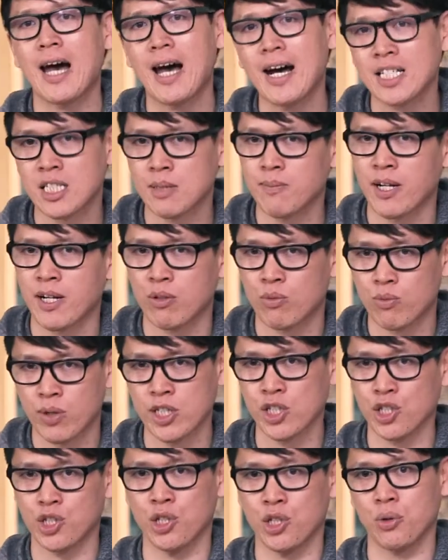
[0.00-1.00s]
aspect
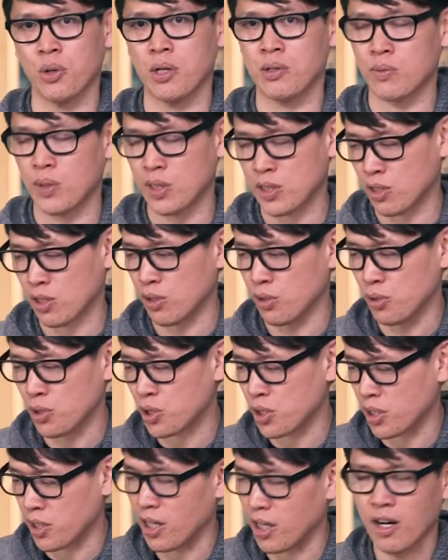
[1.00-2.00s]
ratio and
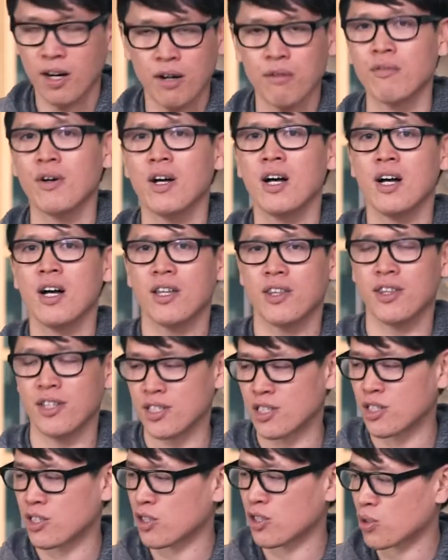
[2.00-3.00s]
resolution of
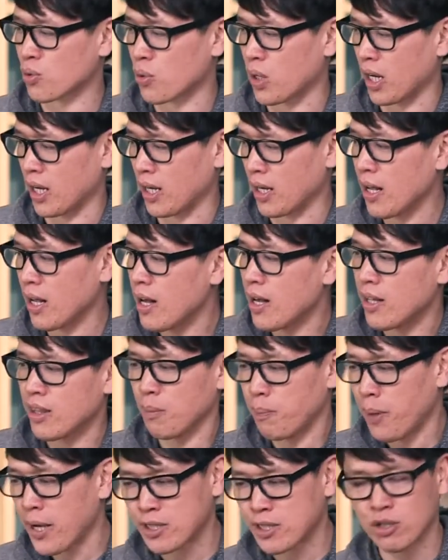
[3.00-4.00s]
this screen. The
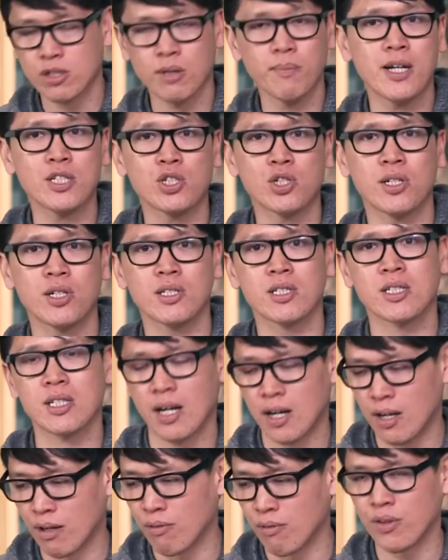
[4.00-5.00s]
pixel dimensions
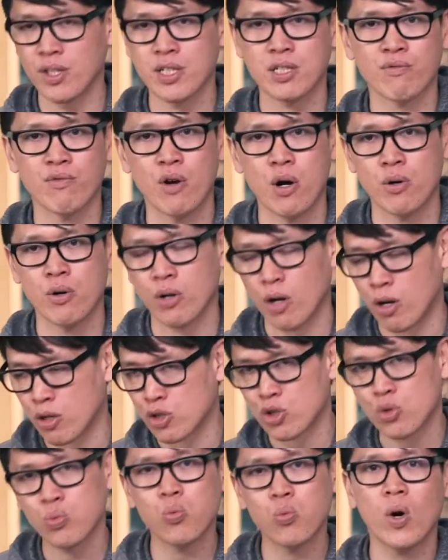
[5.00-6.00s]
of this phone are
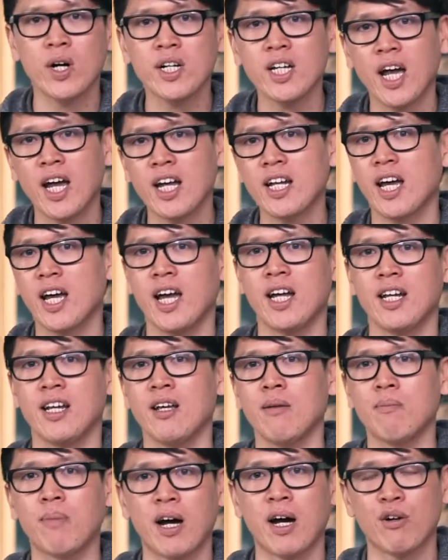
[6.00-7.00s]

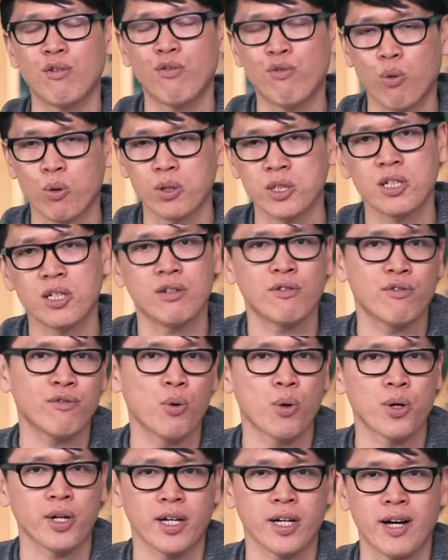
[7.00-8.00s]
2880 by
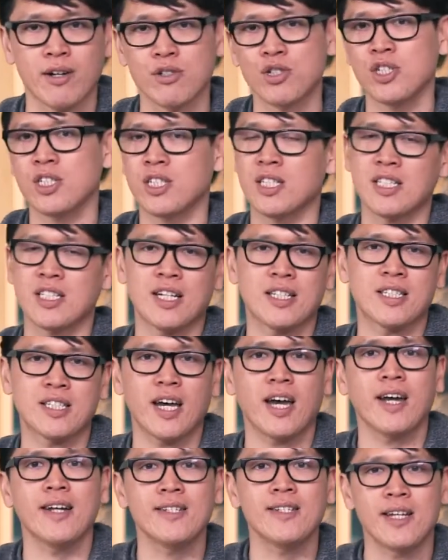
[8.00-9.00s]
1440. LG says that's
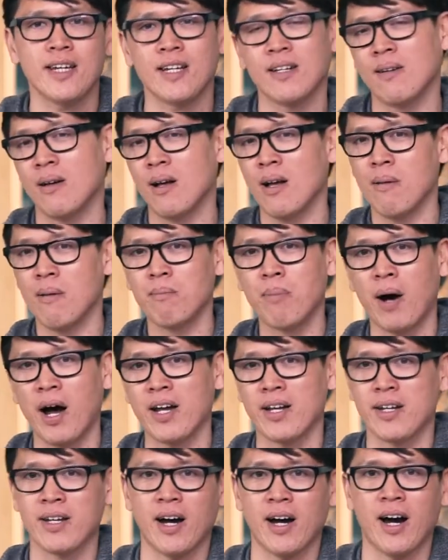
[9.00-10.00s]
18
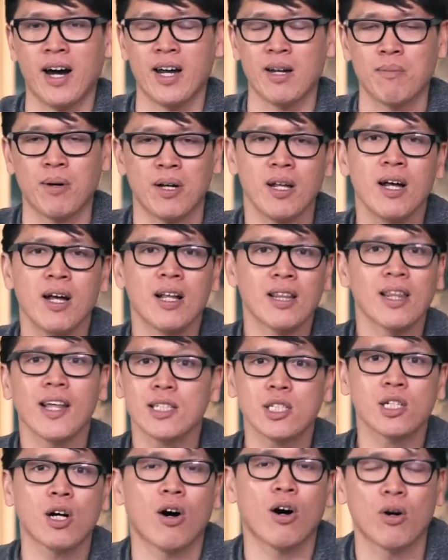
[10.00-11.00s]
by 9, but
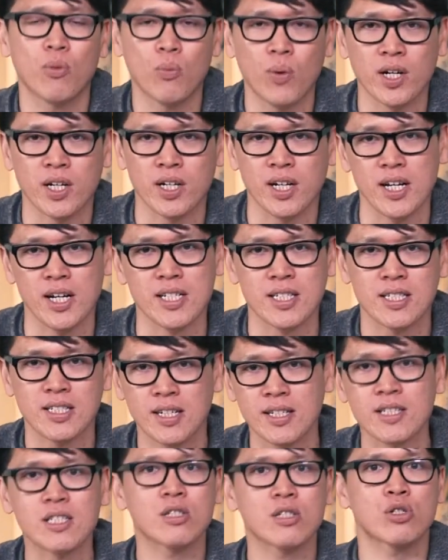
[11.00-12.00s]
let's call it what it is.
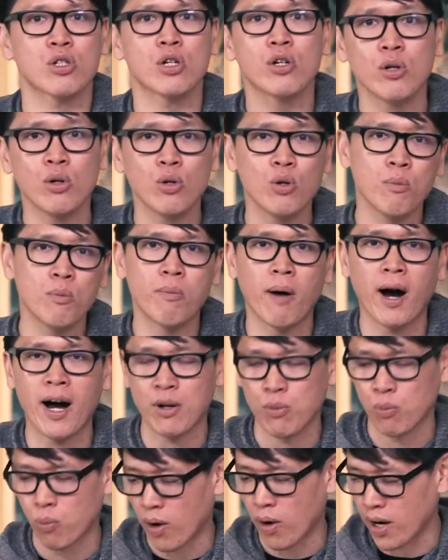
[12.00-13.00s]
It's 2 by
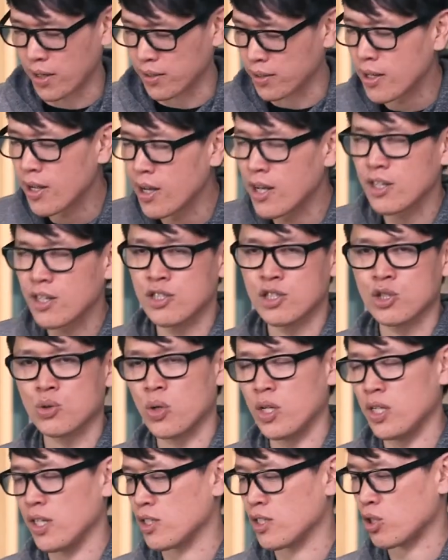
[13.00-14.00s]
1. The
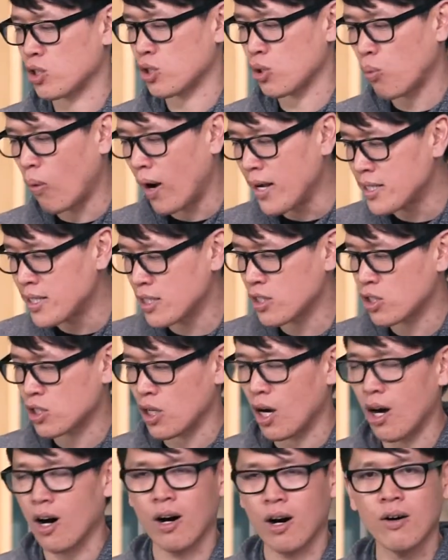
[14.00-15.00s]
screen is twice as
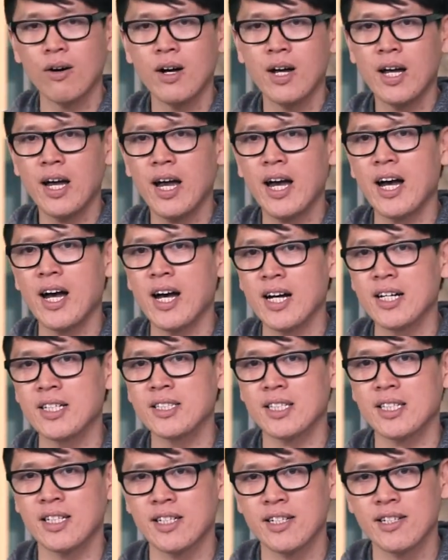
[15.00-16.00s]
tall as
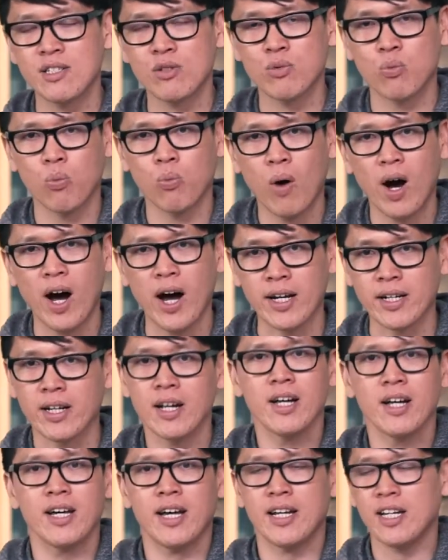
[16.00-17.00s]
it is wide.
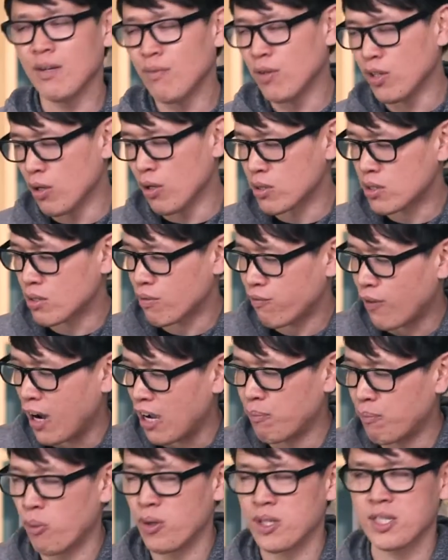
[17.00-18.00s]
And even though it's
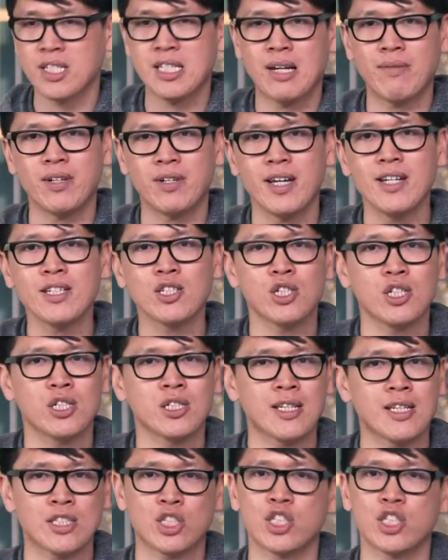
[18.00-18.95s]
5.7 inches, that